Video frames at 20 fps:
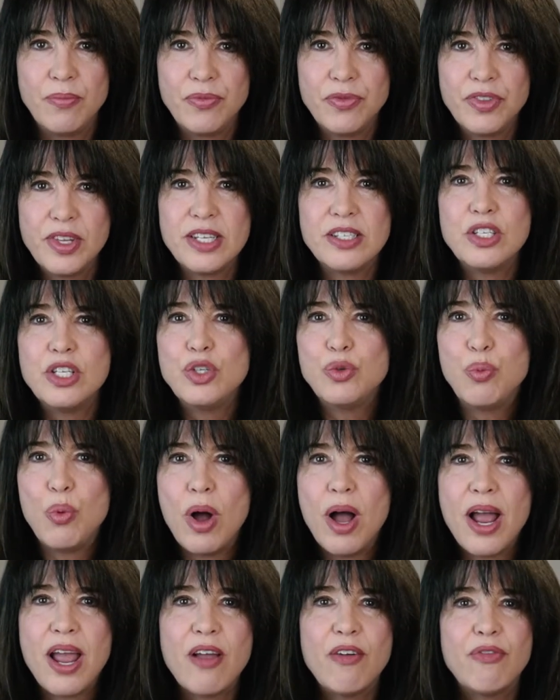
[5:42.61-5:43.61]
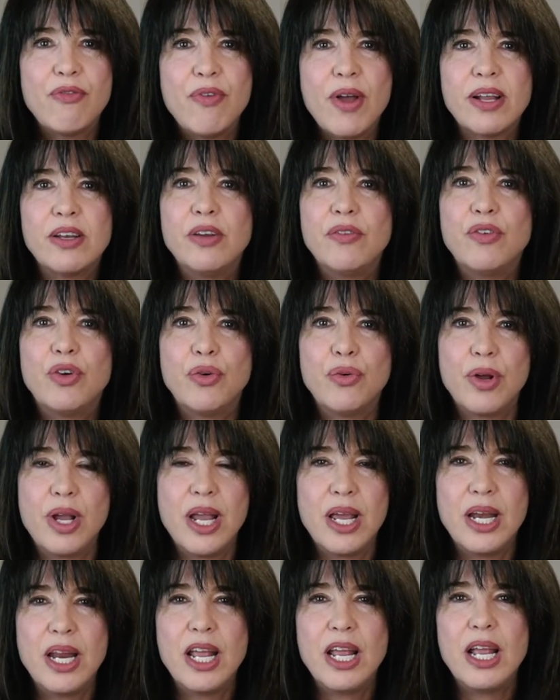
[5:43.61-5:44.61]
This is why effective
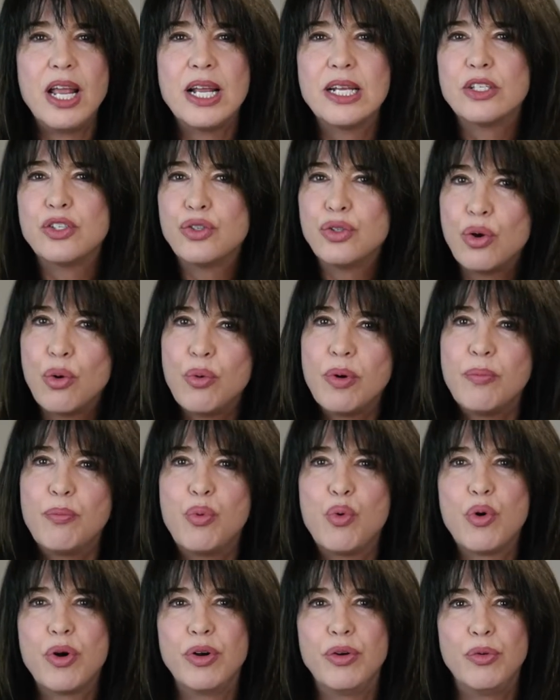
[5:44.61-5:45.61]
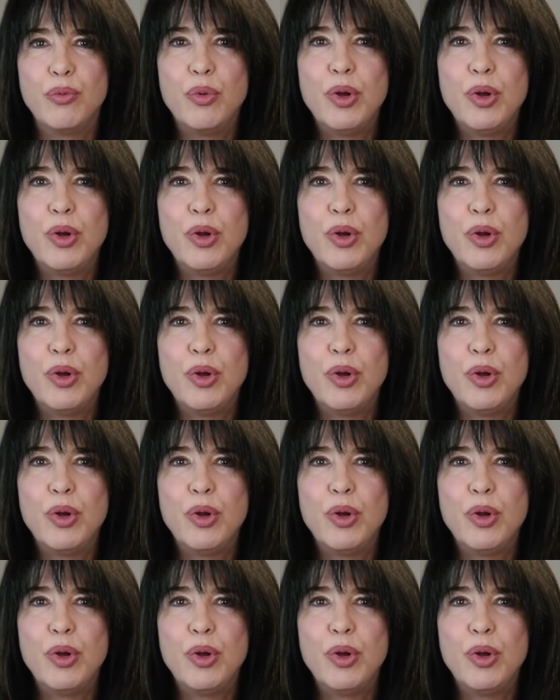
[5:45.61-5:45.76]
creating is so important.